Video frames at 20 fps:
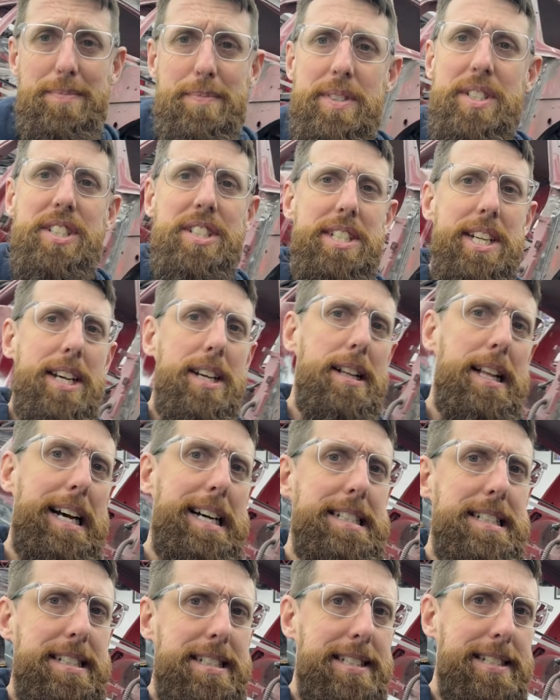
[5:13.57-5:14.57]
Still
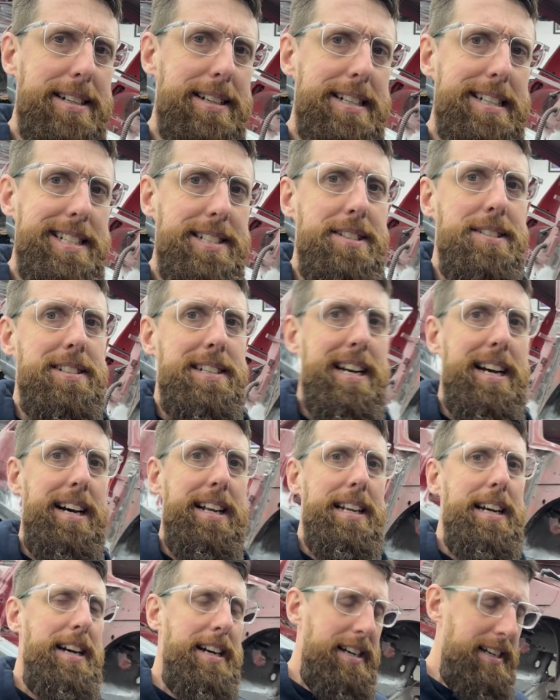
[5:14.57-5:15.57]
undecided on
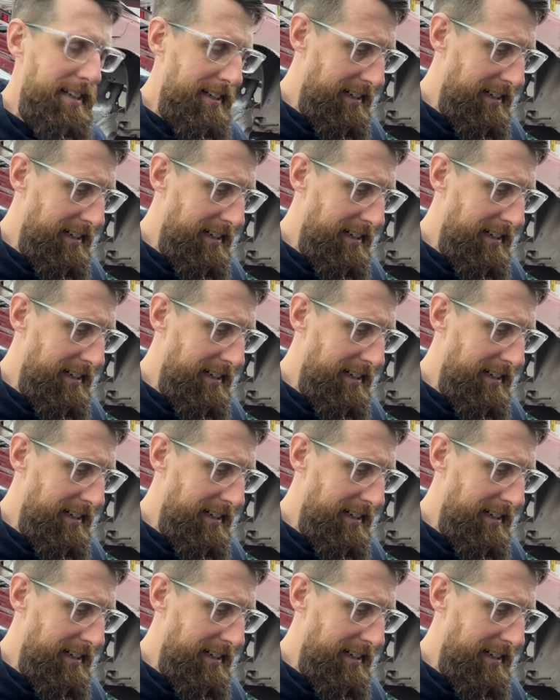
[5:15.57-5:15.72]
colour.